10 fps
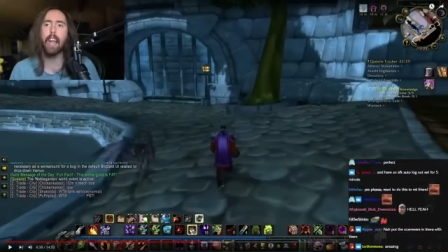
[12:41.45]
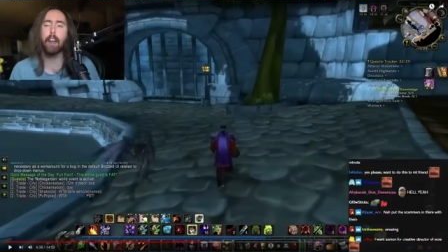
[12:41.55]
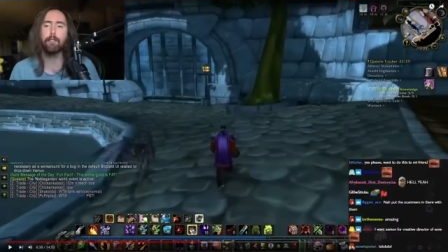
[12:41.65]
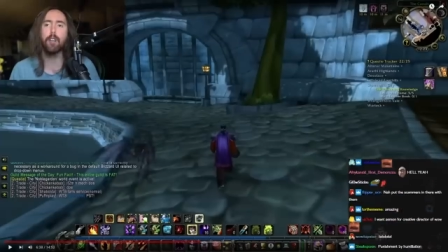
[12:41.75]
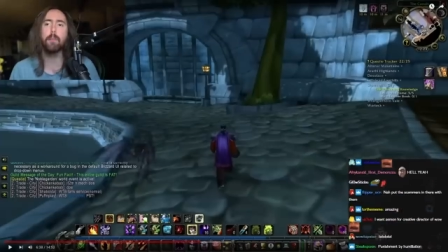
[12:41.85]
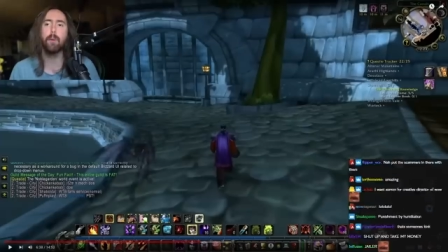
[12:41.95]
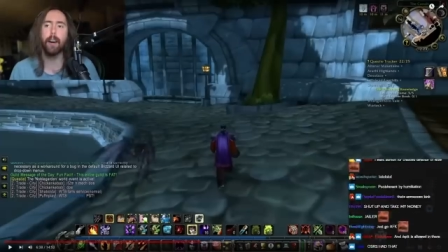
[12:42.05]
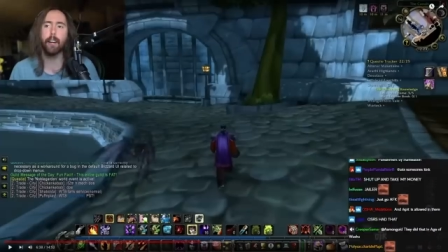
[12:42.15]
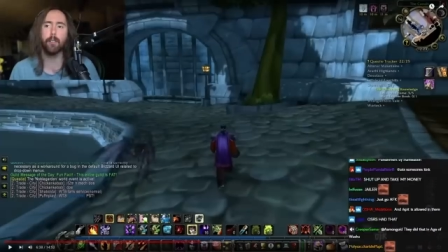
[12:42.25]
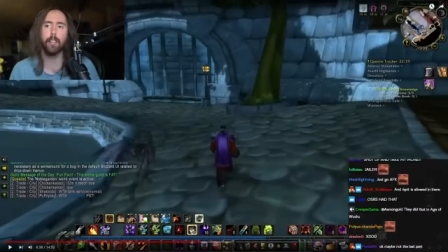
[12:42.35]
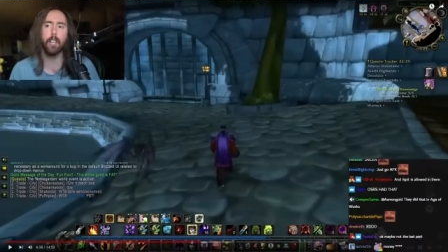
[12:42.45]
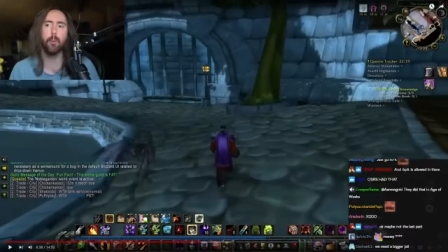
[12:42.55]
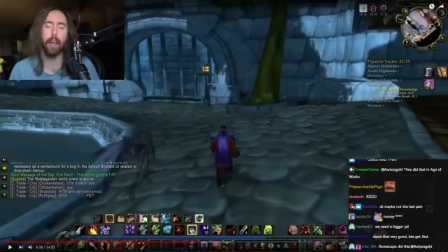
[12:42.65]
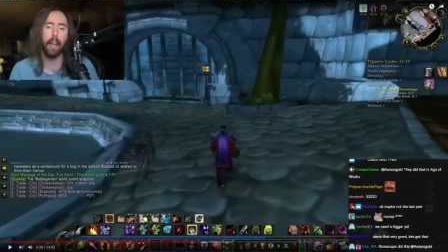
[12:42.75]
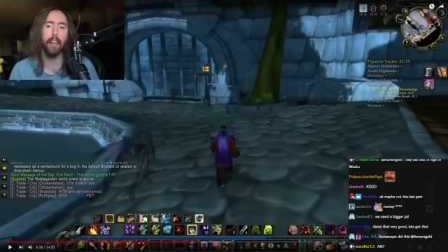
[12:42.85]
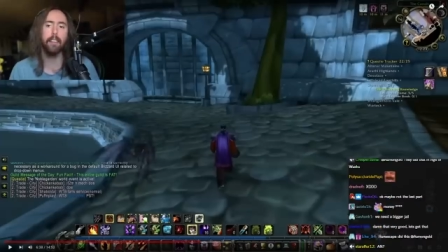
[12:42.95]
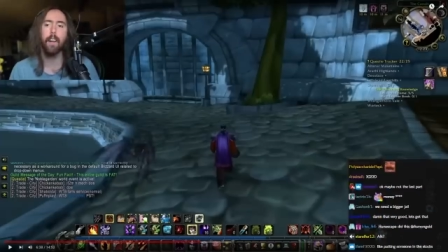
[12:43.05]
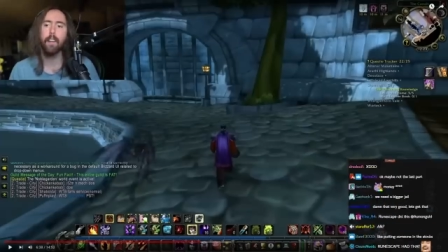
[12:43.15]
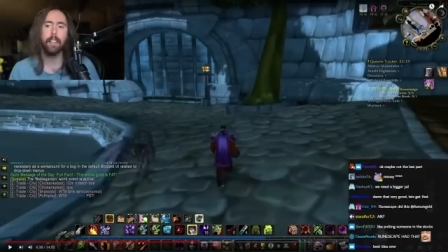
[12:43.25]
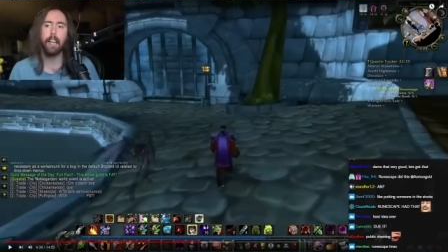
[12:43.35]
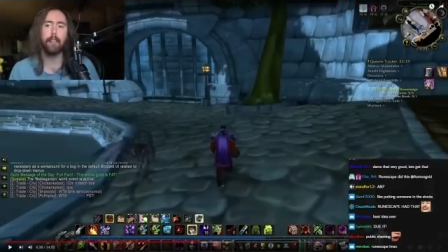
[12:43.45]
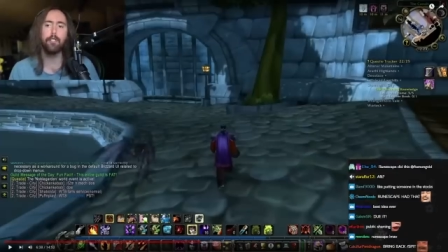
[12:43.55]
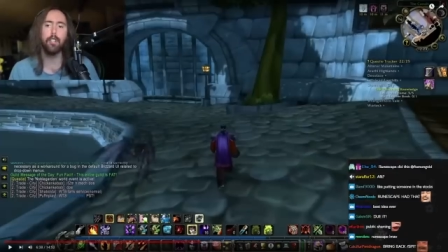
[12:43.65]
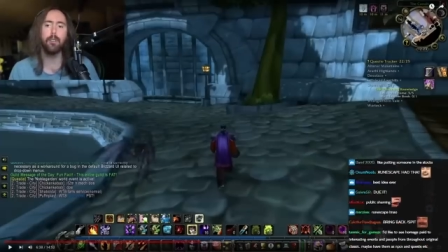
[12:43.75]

every player that you hit gives you,